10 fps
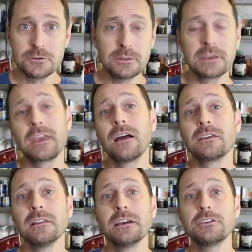do the
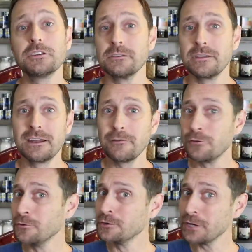calculation that if
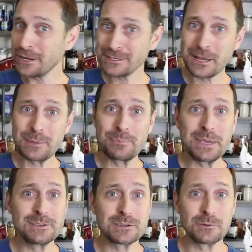you just ate
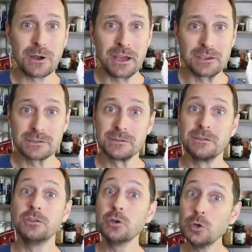beans and rice,
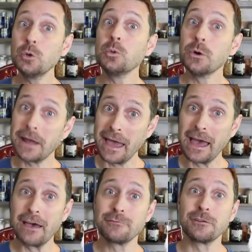you would
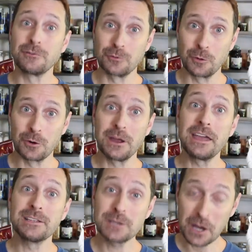have to store
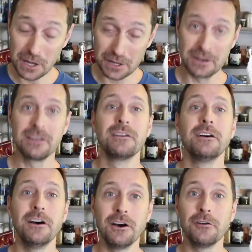a ton
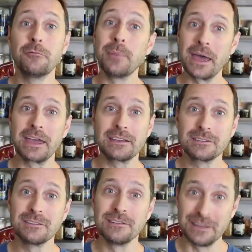of
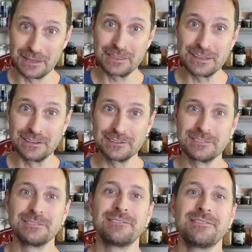bags like these.